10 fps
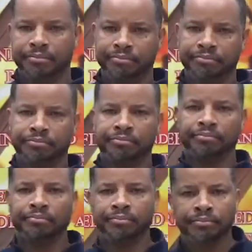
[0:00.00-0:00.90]

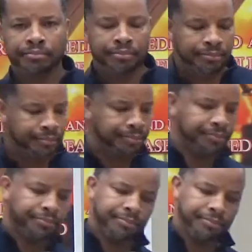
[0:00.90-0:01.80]
Yeah.
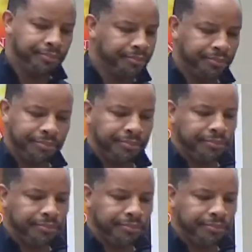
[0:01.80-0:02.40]
Mm -hmm.